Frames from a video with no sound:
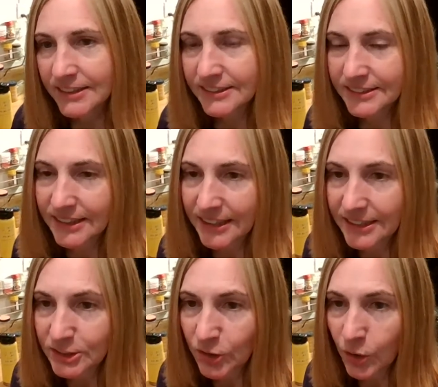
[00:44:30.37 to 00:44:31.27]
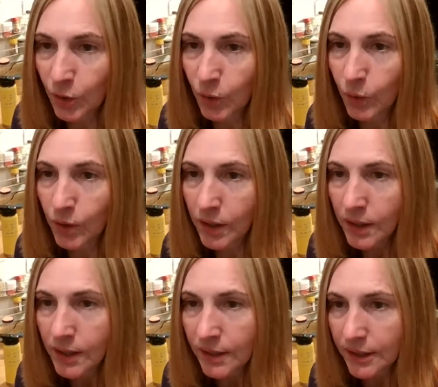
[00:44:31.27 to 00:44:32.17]
Let's see. So
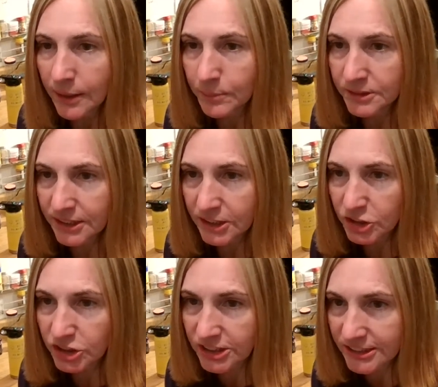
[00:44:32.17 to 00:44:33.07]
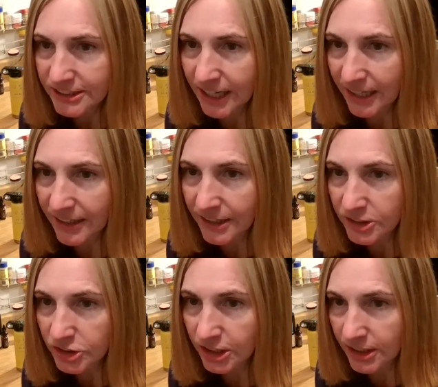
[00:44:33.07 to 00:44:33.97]
Kim says she is
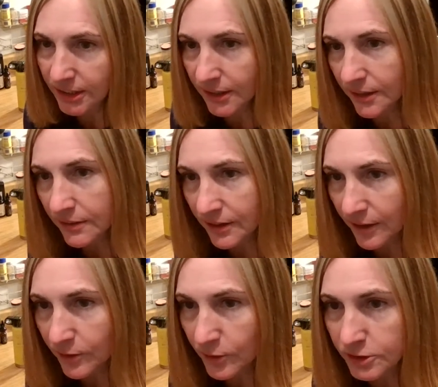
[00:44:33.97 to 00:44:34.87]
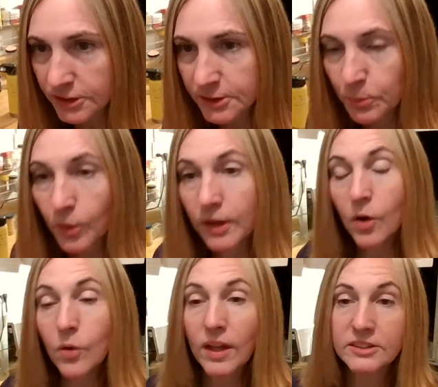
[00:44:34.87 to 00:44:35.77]
canning chicken tenders this morning.
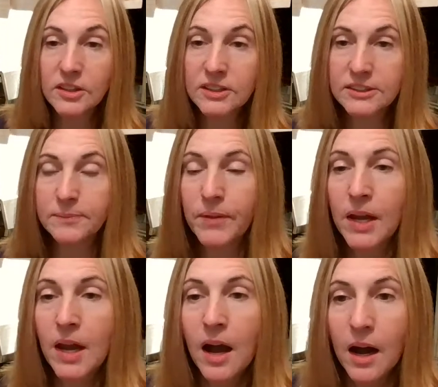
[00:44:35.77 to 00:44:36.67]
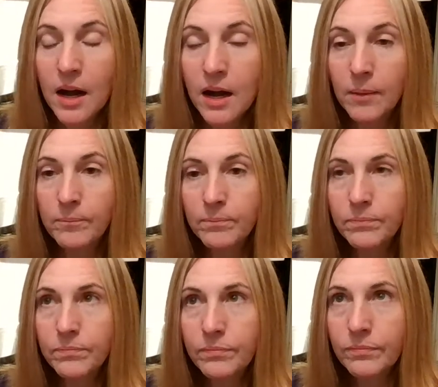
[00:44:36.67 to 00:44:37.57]
Oh, that's awesome. Um,
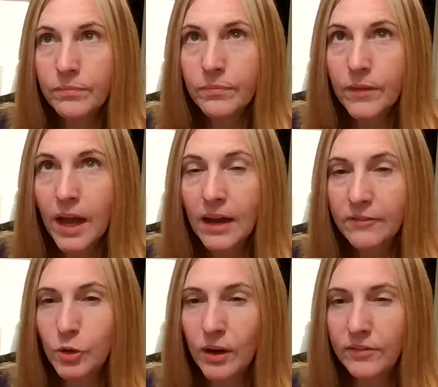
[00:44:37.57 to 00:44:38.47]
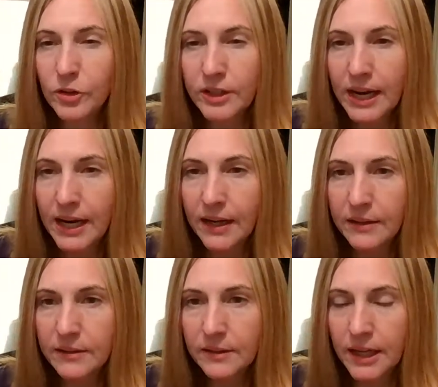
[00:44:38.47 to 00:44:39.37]
have you ever
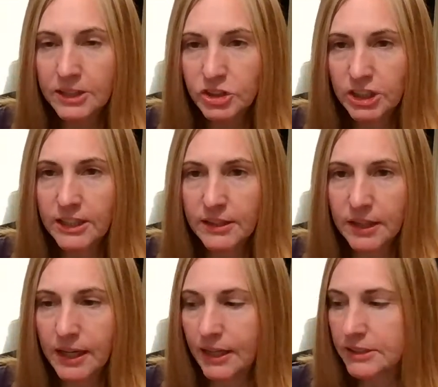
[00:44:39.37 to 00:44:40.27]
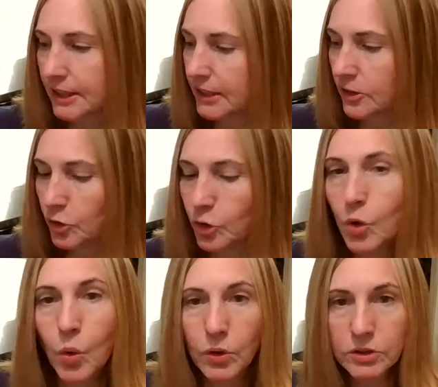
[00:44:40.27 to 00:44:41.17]
canned like chicken legs, like in your
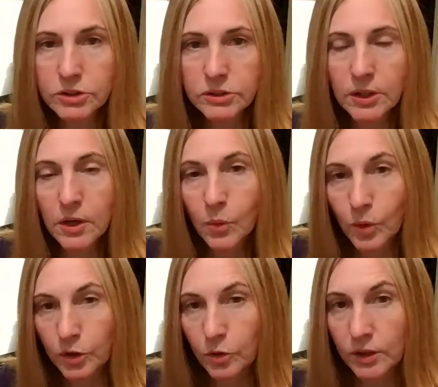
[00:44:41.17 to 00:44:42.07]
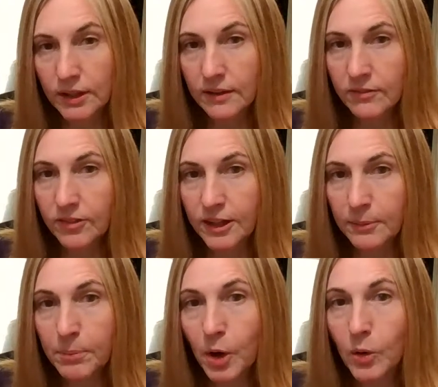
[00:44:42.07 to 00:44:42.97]
quarts, where you leave the
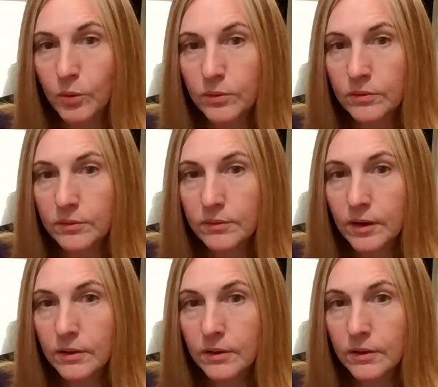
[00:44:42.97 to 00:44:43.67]
bone